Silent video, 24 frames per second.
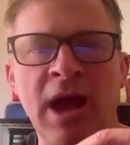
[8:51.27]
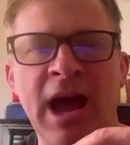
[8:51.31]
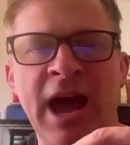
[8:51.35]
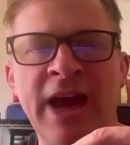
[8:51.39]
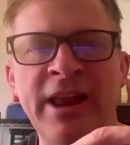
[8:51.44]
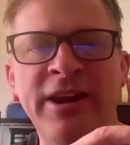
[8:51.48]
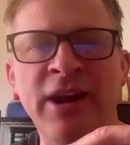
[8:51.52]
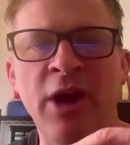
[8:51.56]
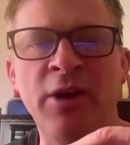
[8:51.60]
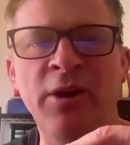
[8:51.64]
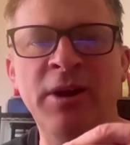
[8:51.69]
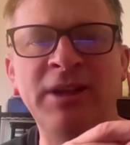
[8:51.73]
I
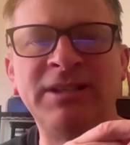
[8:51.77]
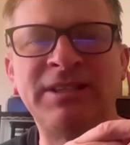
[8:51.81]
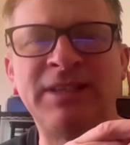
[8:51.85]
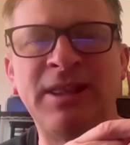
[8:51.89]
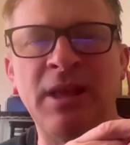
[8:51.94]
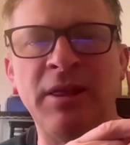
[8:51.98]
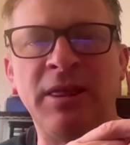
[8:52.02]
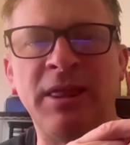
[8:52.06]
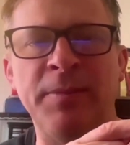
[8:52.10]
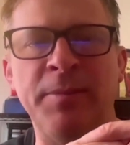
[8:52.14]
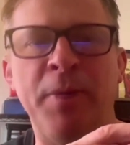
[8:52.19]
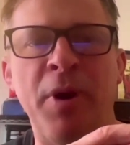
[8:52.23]
noticed
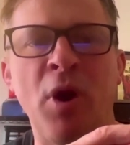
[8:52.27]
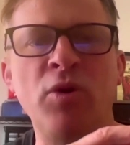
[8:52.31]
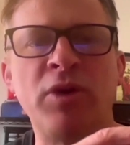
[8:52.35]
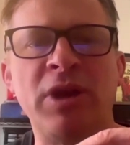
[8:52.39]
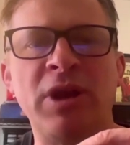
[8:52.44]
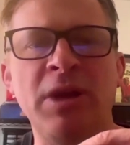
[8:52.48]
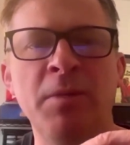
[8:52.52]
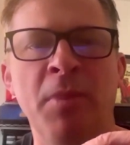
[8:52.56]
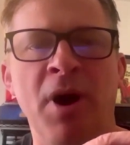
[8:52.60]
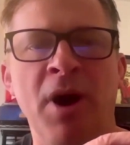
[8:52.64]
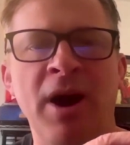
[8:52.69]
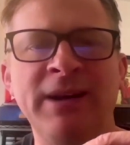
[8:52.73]
that the
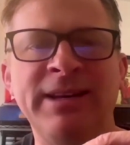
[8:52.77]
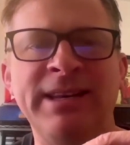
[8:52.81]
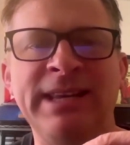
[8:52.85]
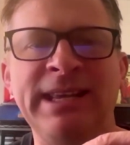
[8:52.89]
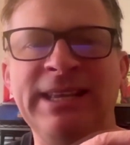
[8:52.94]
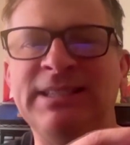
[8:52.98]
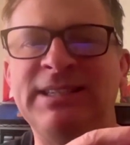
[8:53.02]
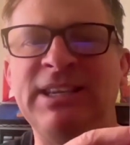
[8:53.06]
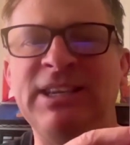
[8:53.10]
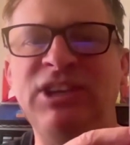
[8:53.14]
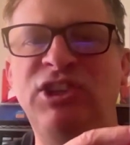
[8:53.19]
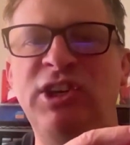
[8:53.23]
Pokemon
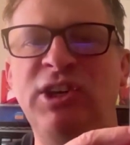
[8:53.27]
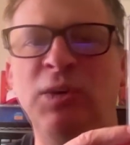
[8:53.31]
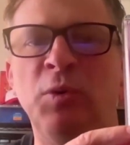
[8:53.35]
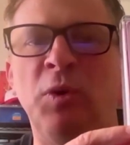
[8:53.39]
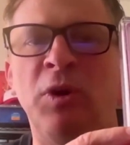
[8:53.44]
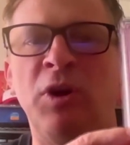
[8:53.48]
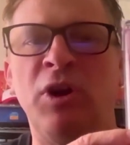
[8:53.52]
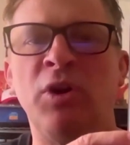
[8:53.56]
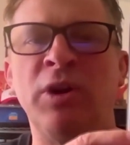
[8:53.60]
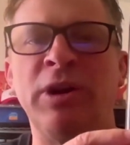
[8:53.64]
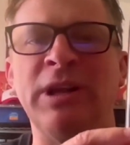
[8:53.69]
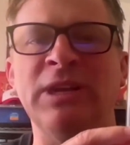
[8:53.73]
TCG
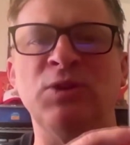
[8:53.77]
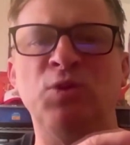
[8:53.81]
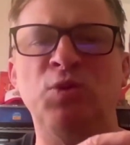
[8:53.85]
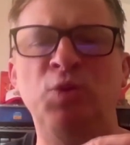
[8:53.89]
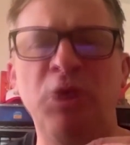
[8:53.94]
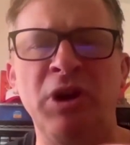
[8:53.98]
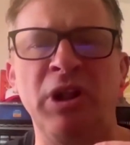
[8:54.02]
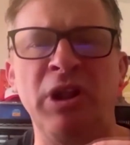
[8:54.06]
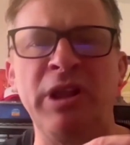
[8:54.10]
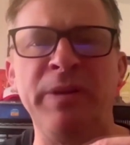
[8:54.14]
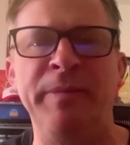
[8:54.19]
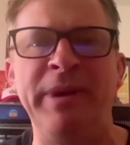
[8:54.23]
world is
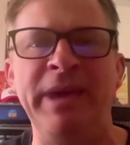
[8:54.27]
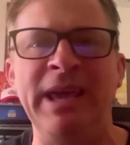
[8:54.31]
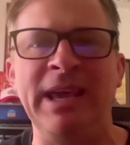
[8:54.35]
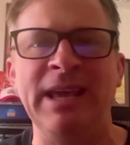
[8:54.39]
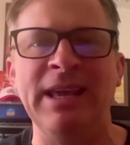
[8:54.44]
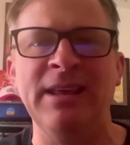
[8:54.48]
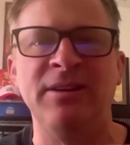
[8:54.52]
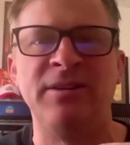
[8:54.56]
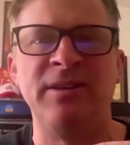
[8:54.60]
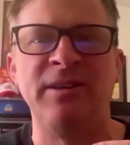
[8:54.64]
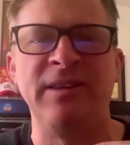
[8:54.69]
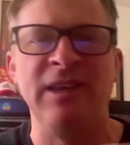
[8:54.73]
really big
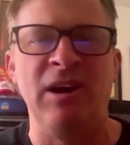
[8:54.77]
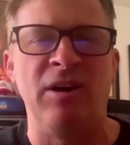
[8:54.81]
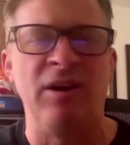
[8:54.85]
into the